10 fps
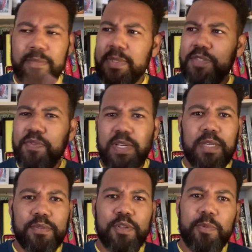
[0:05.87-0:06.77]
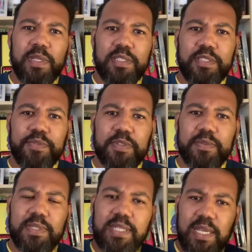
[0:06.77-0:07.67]
this video is going to be a little different.
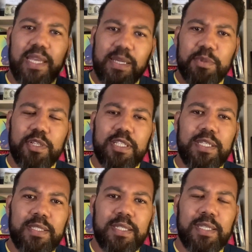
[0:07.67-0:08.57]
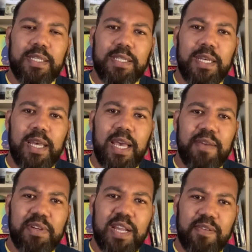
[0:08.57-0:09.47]
Today, I'm going to have
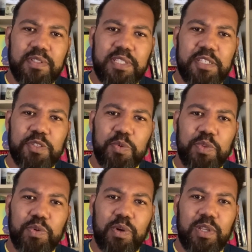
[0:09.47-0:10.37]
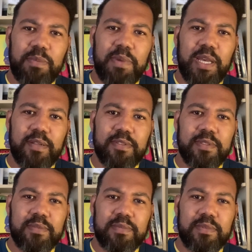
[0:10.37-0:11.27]
a conversation with you all about
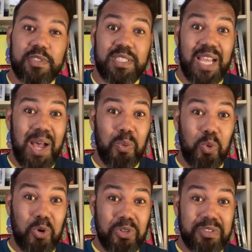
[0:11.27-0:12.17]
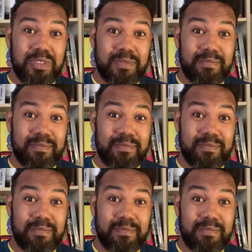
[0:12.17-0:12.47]
Star Wars.